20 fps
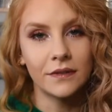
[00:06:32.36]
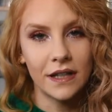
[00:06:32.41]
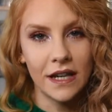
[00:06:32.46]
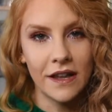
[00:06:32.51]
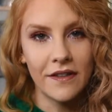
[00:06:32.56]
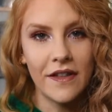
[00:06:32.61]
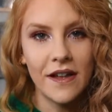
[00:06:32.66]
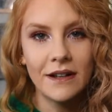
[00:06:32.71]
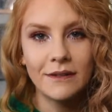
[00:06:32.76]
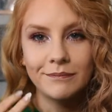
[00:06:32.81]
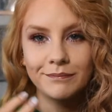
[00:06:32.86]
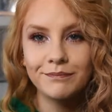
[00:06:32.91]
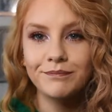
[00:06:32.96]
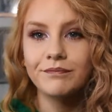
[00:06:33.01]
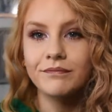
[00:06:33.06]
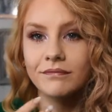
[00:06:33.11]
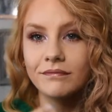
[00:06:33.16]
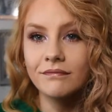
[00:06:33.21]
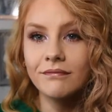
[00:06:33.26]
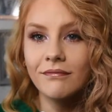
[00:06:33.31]
get
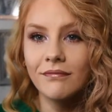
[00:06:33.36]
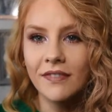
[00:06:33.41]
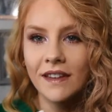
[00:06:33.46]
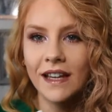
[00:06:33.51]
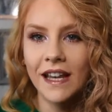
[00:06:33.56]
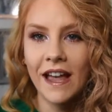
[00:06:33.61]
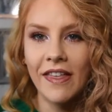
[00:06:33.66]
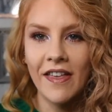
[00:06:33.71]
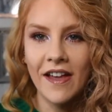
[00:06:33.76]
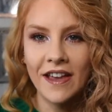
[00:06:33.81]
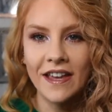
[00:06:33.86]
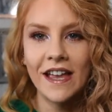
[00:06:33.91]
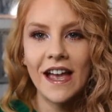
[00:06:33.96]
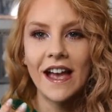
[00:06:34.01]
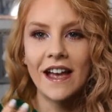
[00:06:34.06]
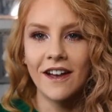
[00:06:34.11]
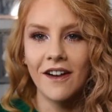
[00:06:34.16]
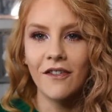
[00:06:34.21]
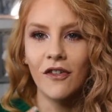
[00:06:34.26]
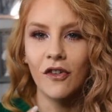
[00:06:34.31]
that,
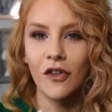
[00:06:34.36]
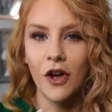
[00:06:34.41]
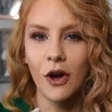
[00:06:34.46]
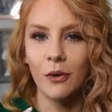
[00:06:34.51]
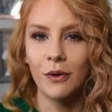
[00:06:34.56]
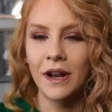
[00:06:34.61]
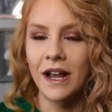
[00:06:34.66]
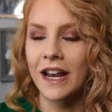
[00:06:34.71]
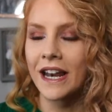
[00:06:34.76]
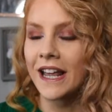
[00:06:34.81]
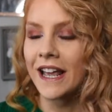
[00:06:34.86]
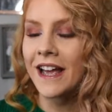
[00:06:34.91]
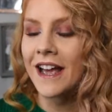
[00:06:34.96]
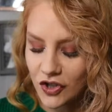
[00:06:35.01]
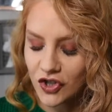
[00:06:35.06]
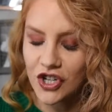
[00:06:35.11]
yeah, I've got the cold early.